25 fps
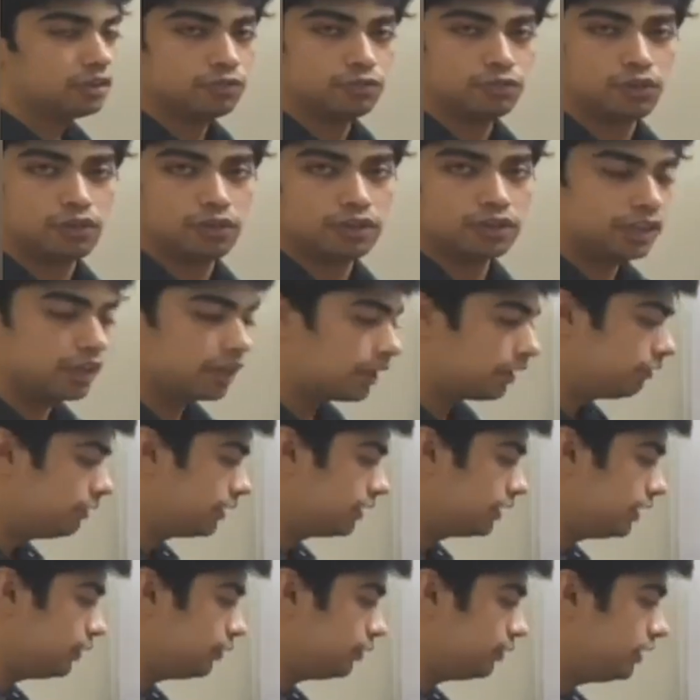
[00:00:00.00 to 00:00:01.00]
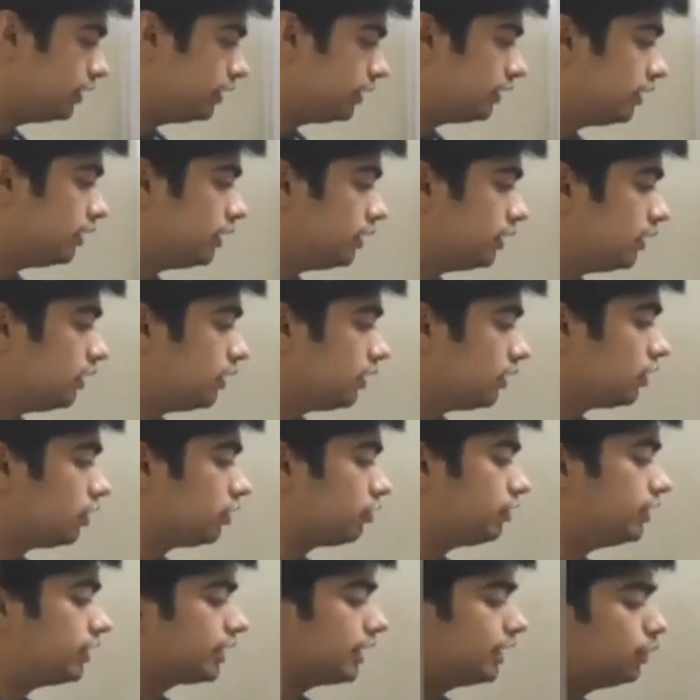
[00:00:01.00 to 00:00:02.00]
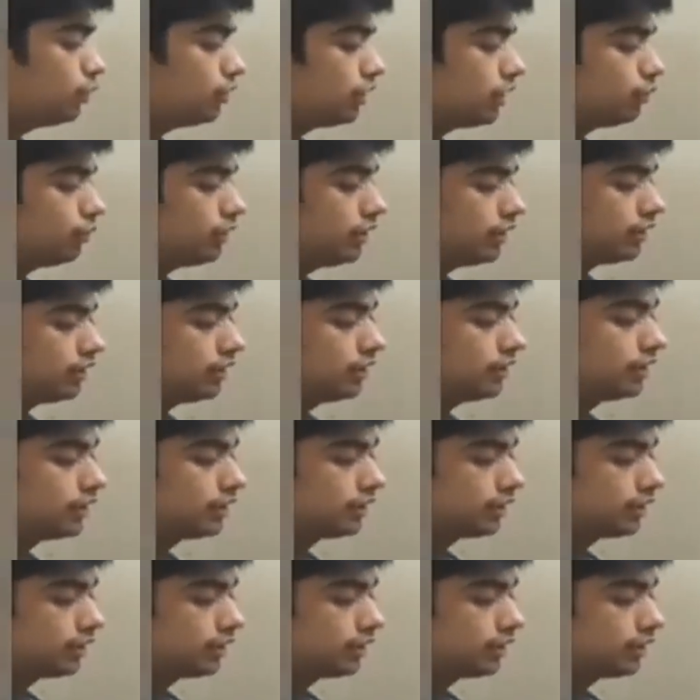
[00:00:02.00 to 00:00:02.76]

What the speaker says: for deriving the units. Now if you try to convert it